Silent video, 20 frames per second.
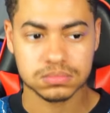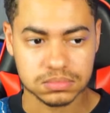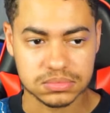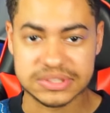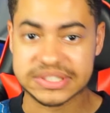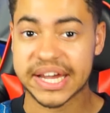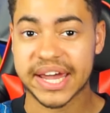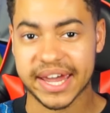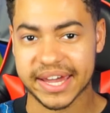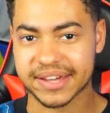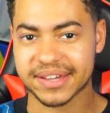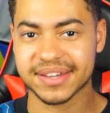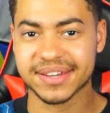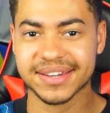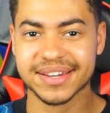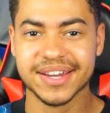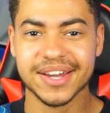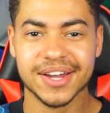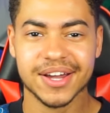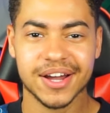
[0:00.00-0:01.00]
day
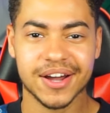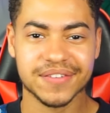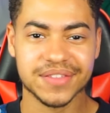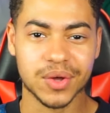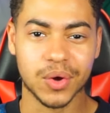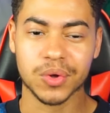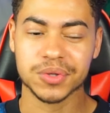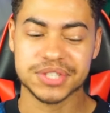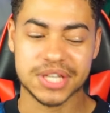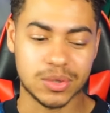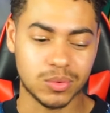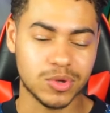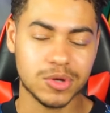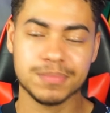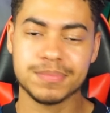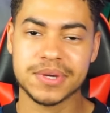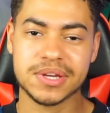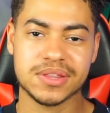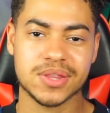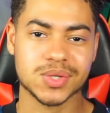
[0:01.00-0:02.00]
will
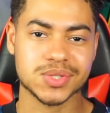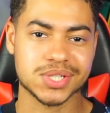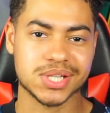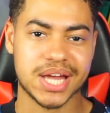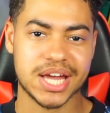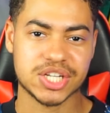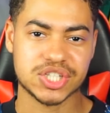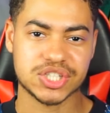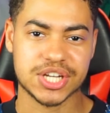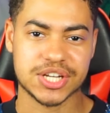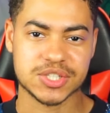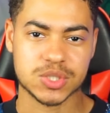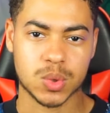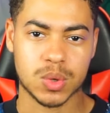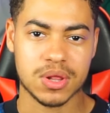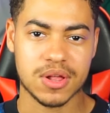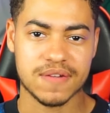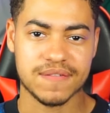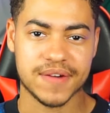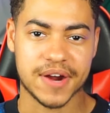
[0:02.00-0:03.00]
be those last chance
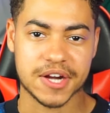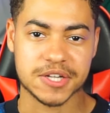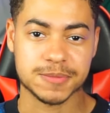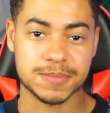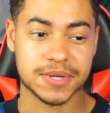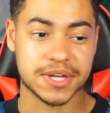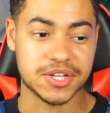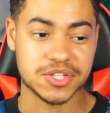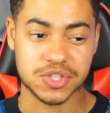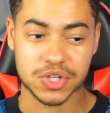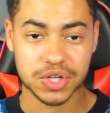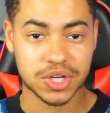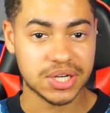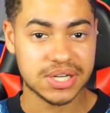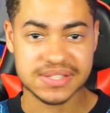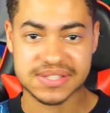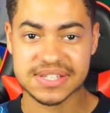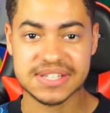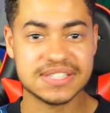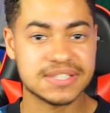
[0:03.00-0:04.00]
qualifiers, because you're going to
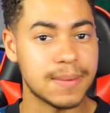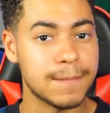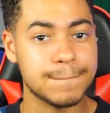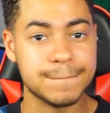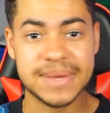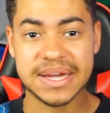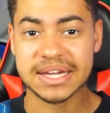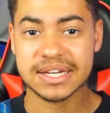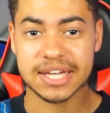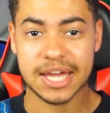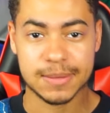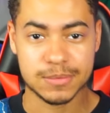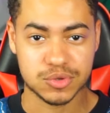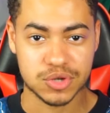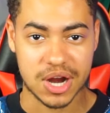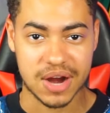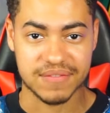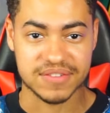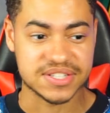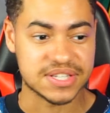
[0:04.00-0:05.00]
see some big name
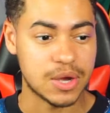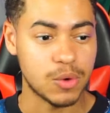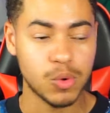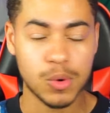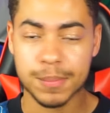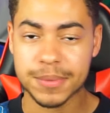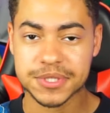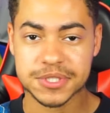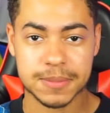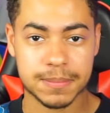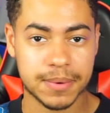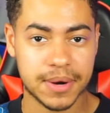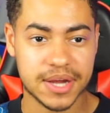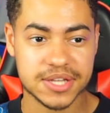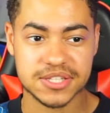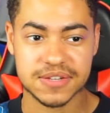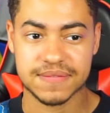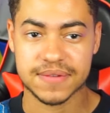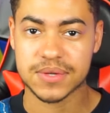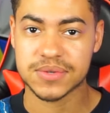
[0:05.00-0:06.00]
drivers. I won't be
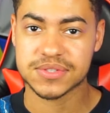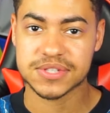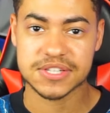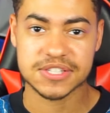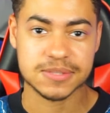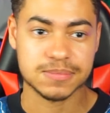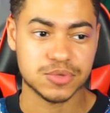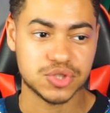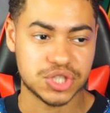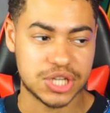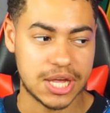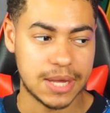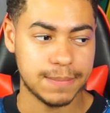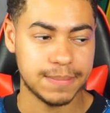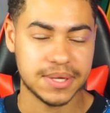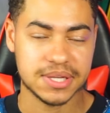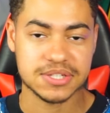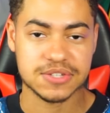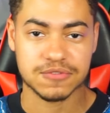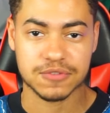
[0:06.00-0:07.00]
surprised if you see some
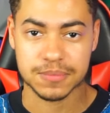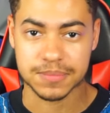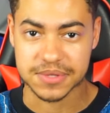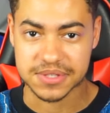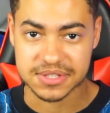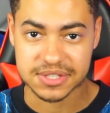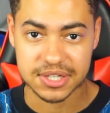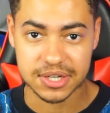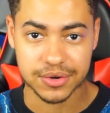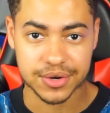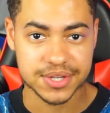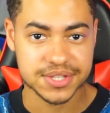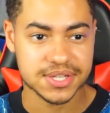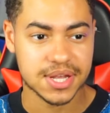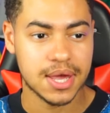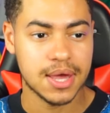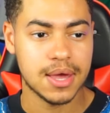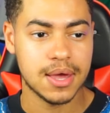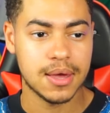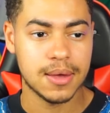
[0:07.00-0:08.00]
champions from the series
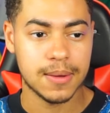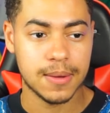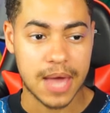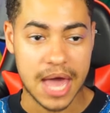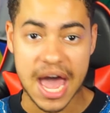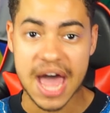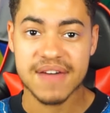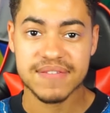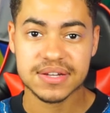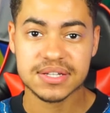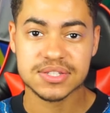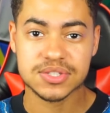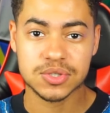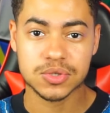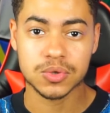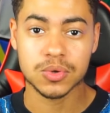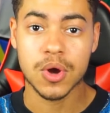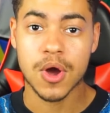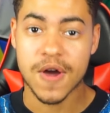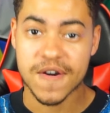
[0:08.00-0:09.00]
having
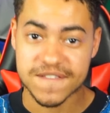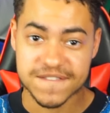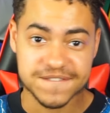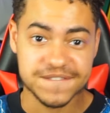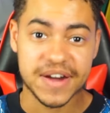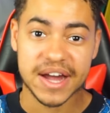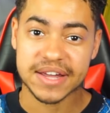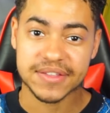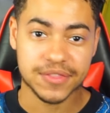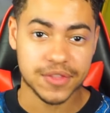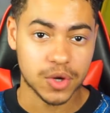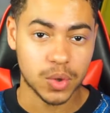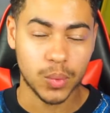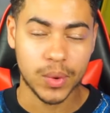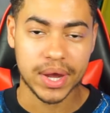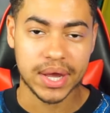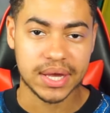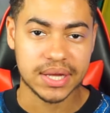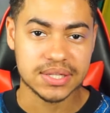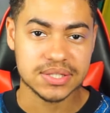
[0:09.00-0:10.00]
to fight their
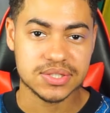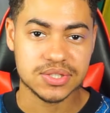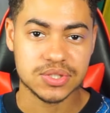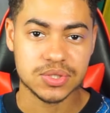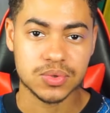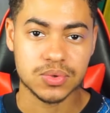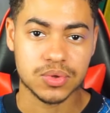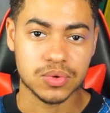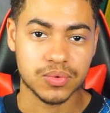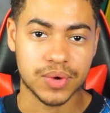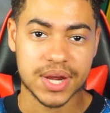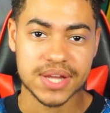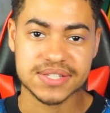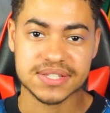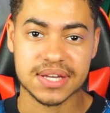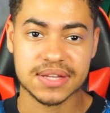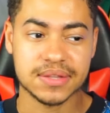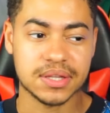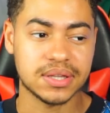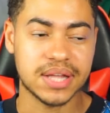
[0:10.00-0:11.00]
way into the race
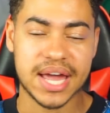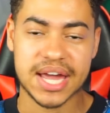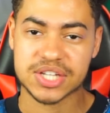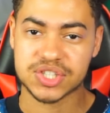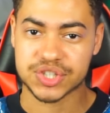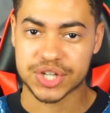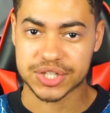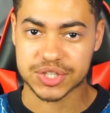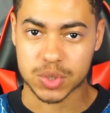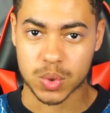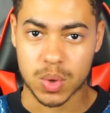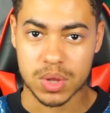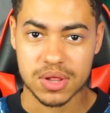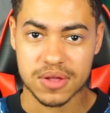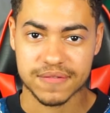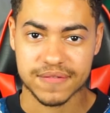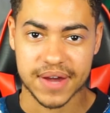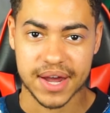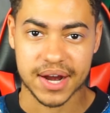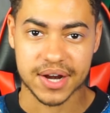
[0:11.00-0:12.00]
in the last chance
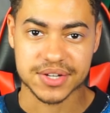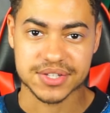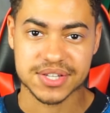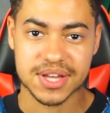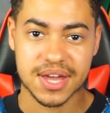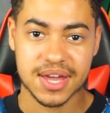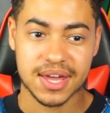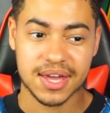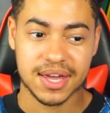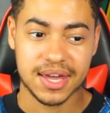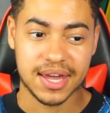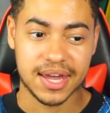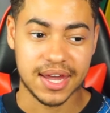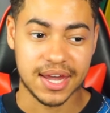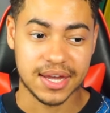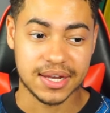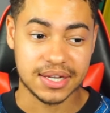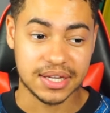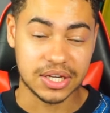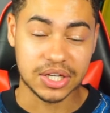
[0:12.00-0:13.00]
qualifiers,
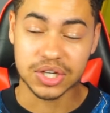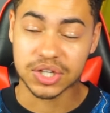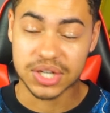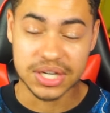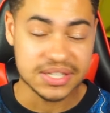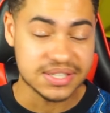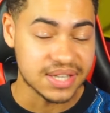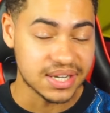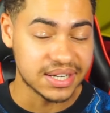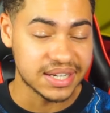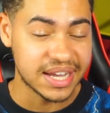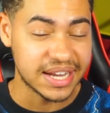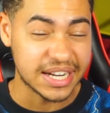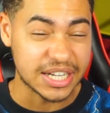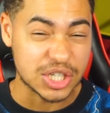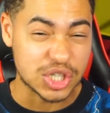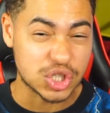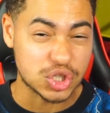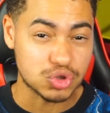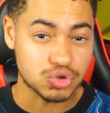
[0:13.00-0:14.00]
and it's going to get
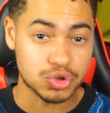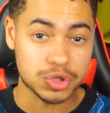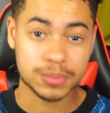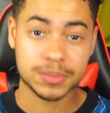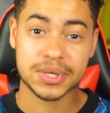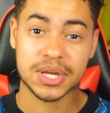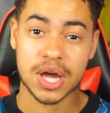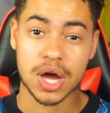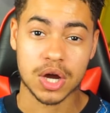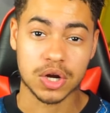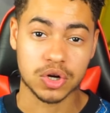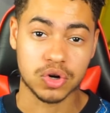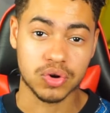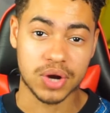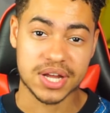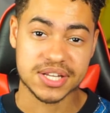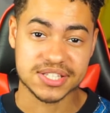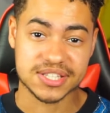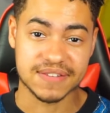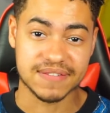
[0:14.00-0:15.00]
extremely
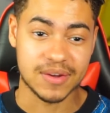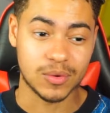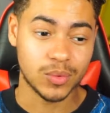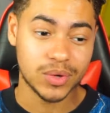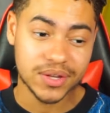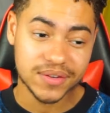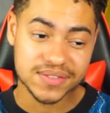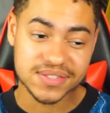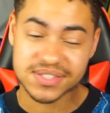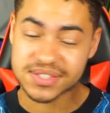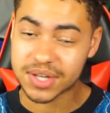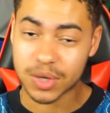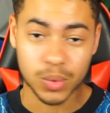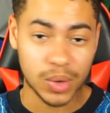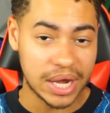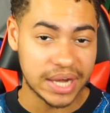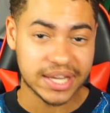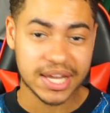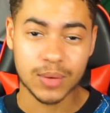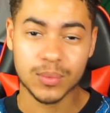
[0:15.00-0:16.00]
aggressive. And we
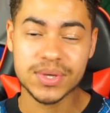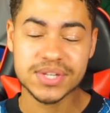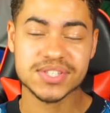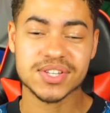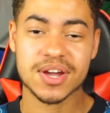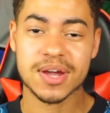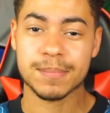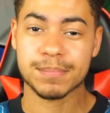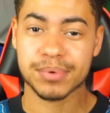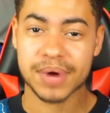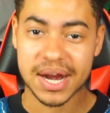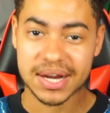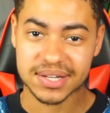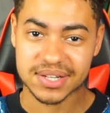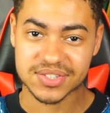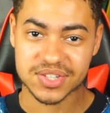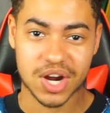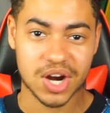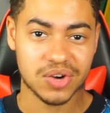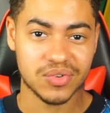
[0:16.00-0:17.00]
saw in
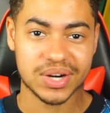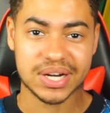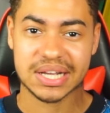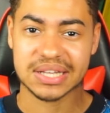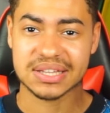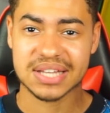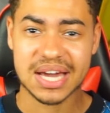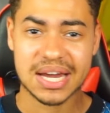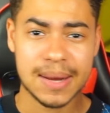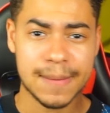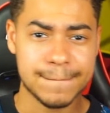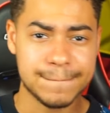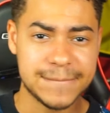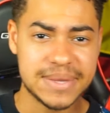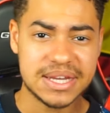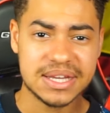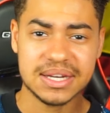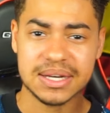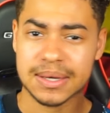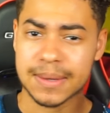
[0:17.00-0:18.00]
practice already a lot of
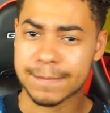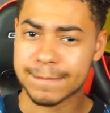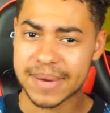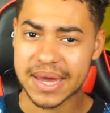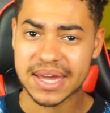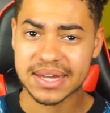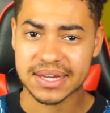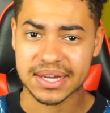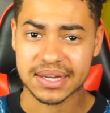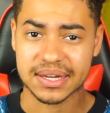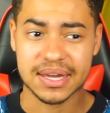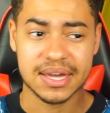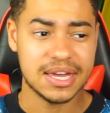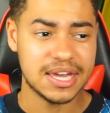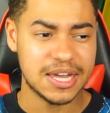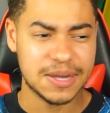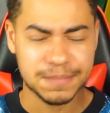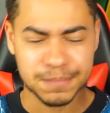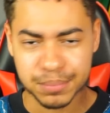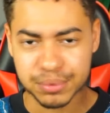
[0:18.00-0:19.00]
beating and banging
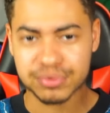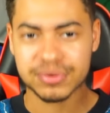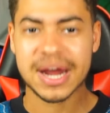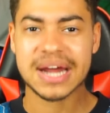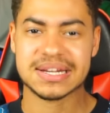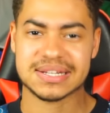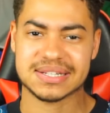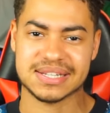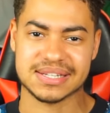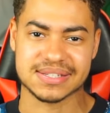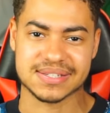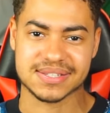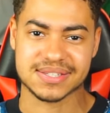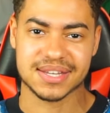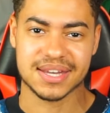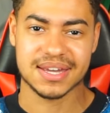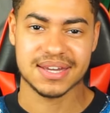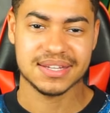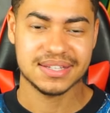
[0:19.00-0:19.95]
in practice.